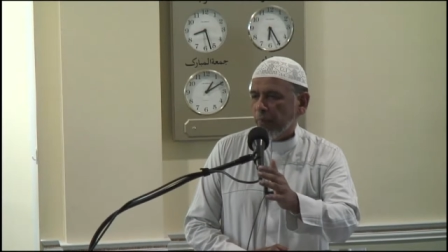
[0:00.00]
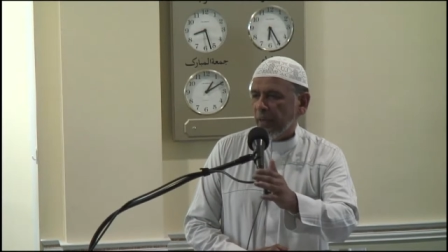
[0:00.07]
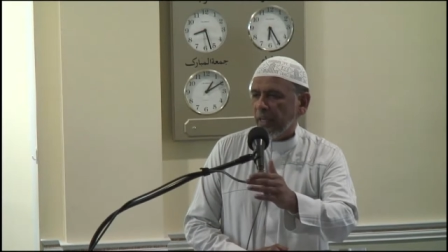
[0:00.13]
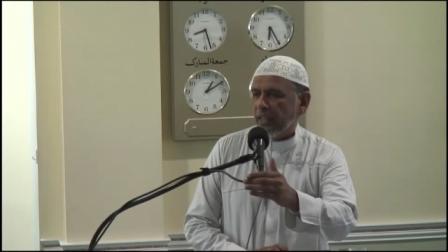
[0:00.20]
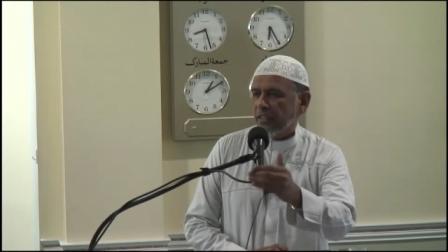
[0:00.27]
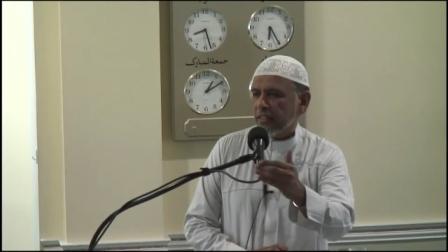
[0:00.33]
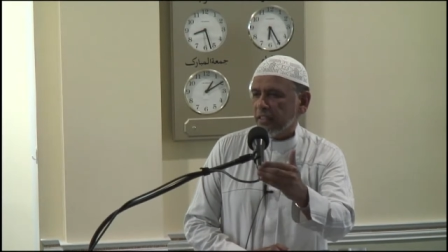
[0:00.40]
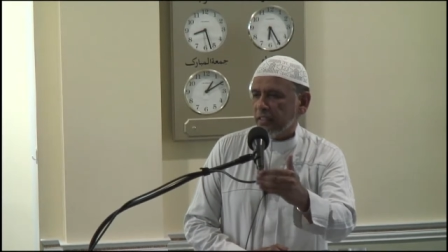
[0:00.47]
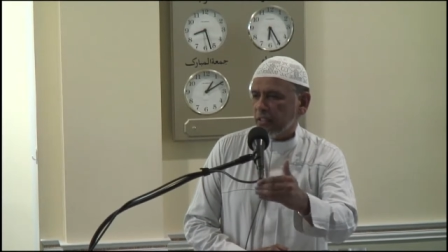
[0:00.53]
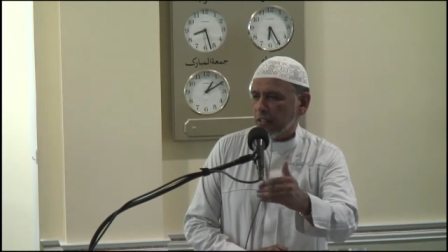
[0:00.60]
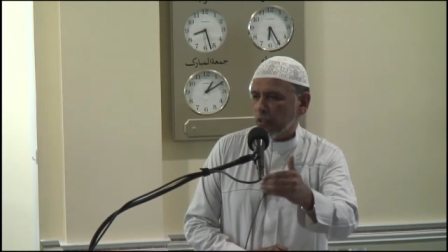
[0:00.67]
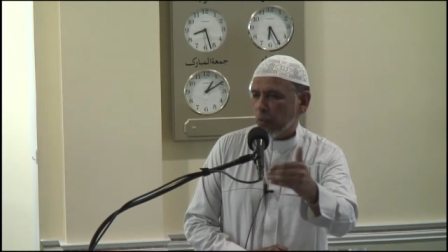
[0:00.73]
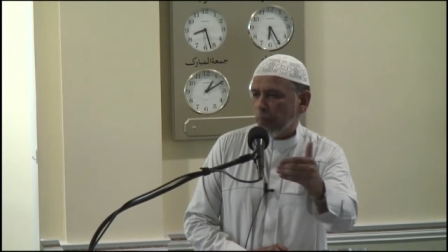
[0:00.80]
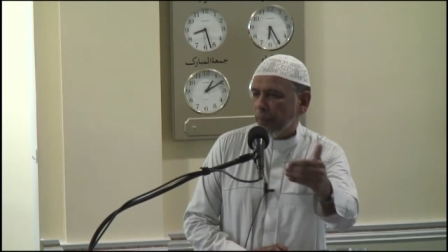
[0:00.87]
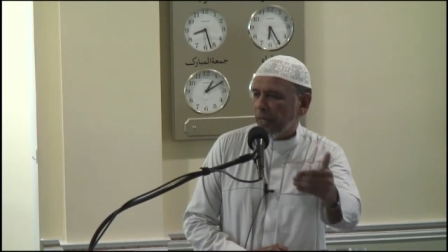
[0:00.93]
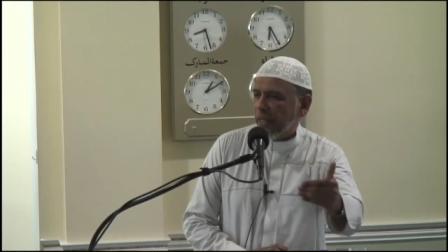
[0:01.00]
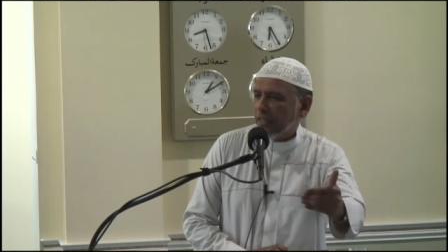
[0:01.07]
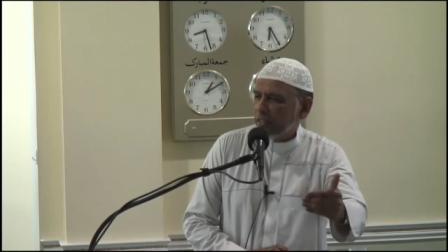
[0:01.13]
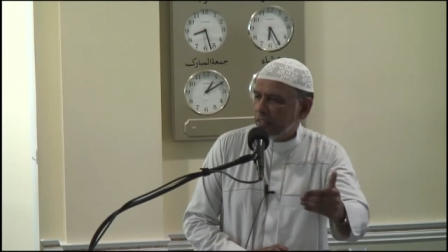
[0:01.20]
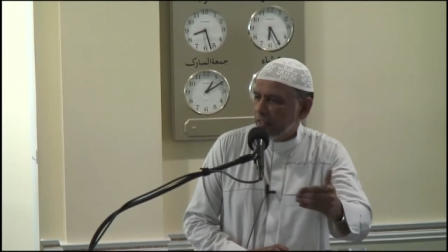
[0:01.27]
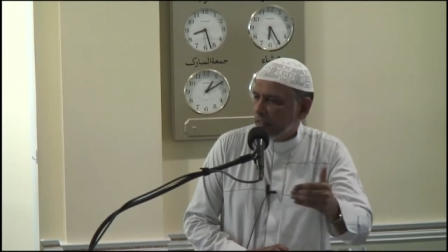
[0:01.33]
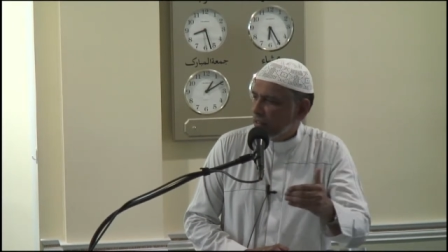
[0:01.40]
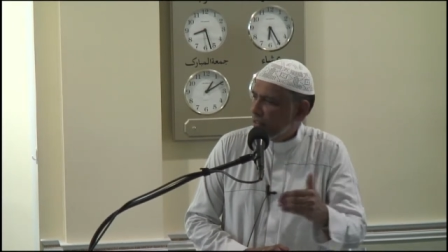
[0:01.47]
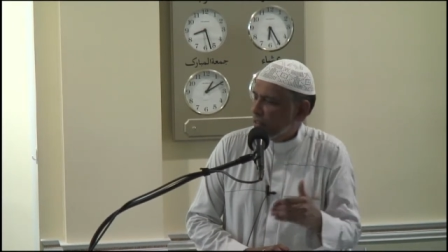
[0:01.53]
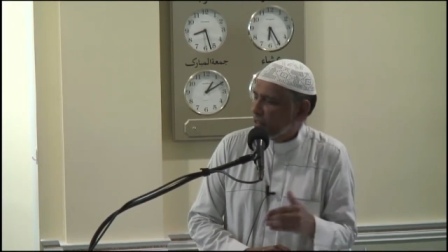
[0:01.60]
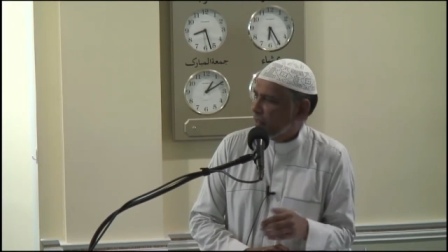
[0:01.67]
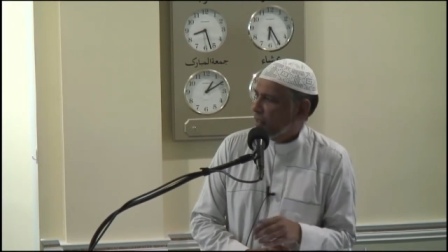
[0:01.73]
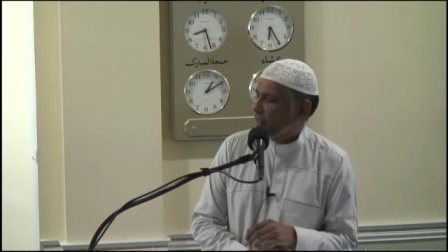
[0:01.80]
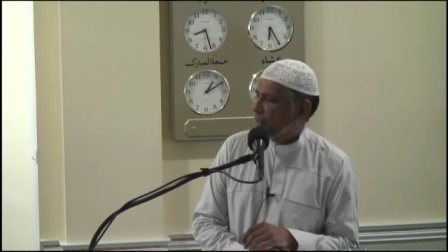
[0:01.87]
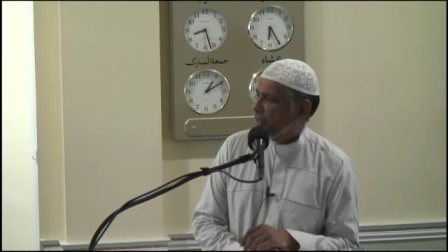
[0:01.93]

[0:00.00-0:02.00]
places to places